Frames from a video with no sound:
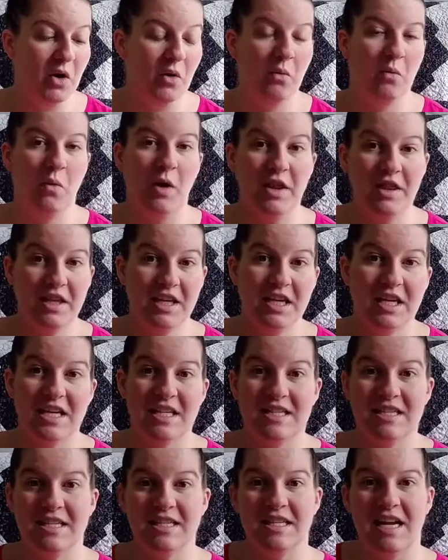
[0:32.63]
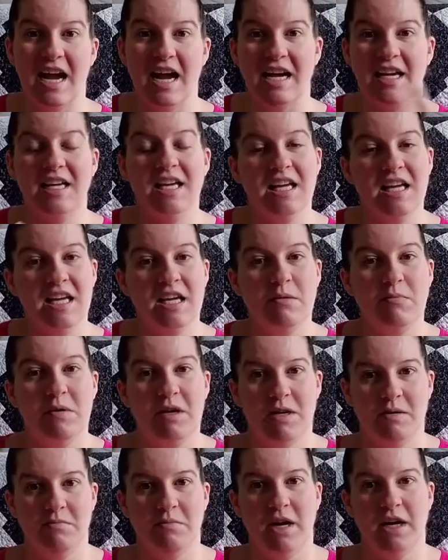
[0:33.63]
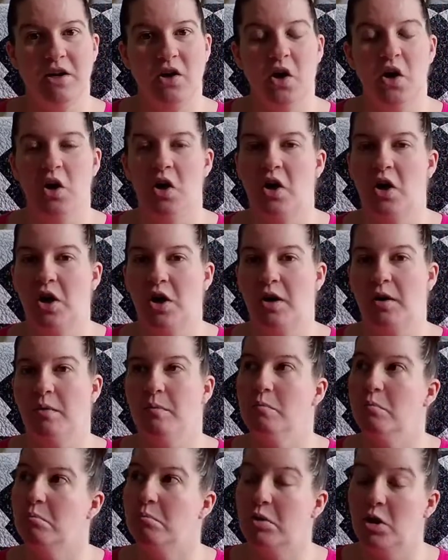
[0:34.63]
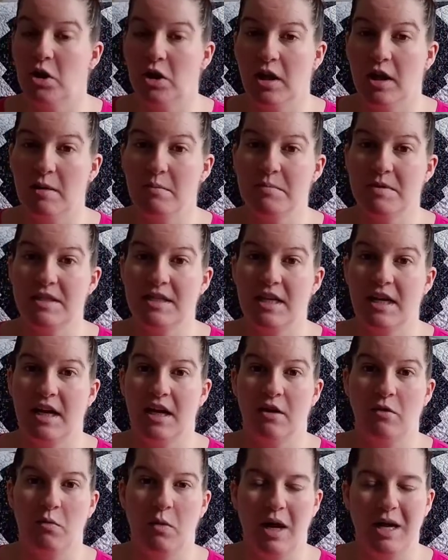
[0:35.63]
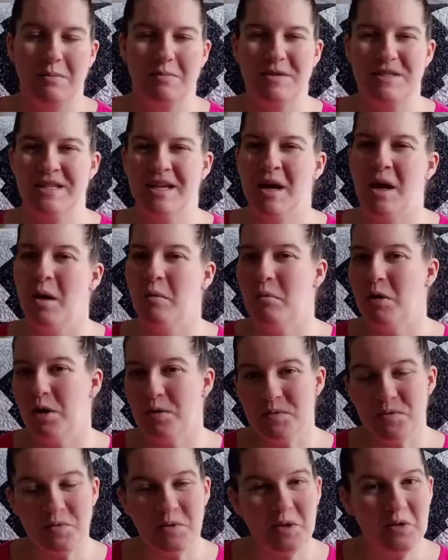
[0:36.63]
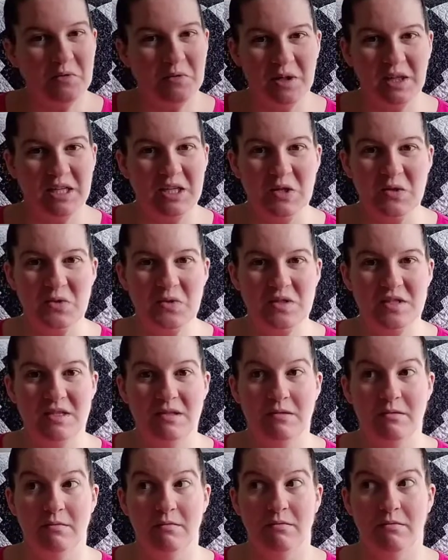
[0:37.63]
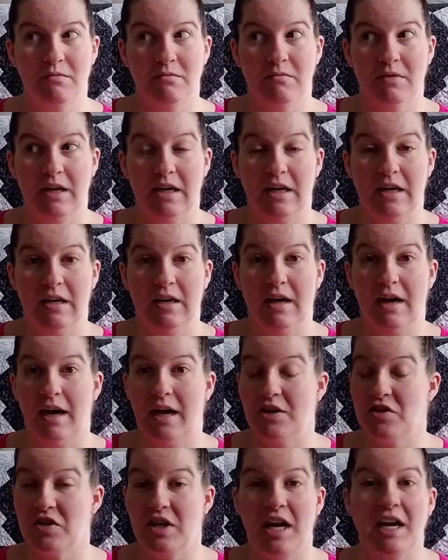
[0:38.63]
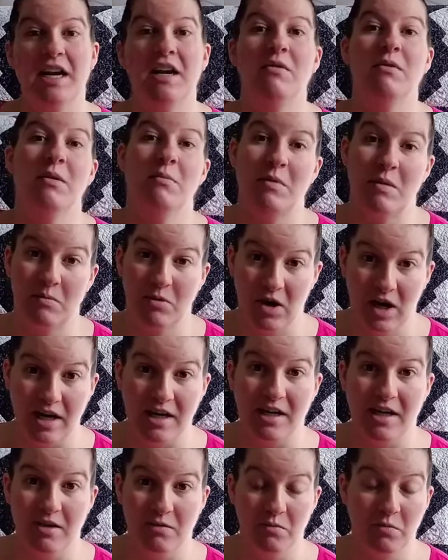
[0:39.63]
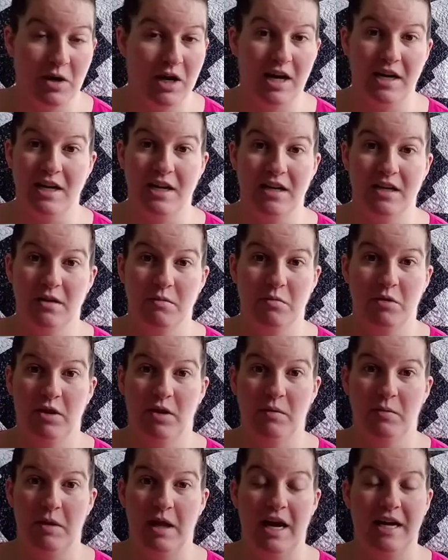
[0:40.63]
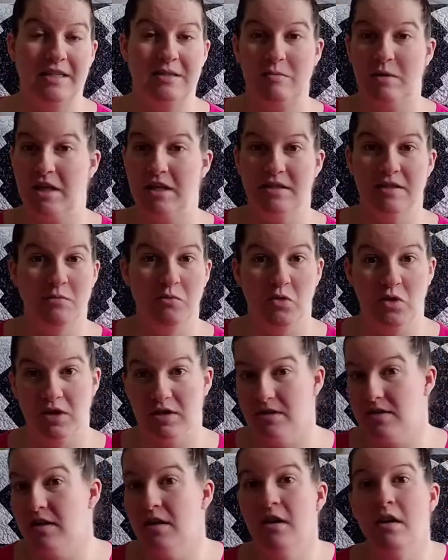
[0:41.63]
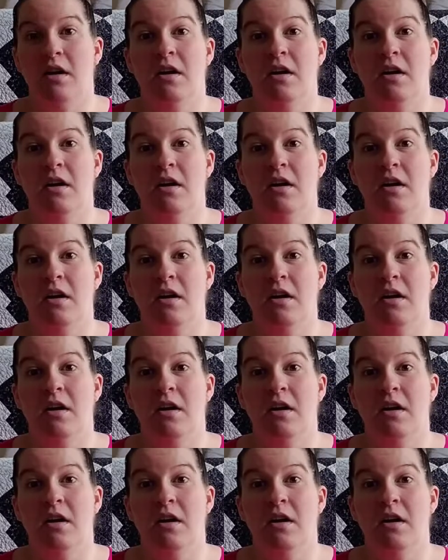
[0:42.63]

One thing is I keep in my car pull-ups and wipes. Pull-ups we don't really use. Actually, I can't remember when I needed a pull-up last because the boys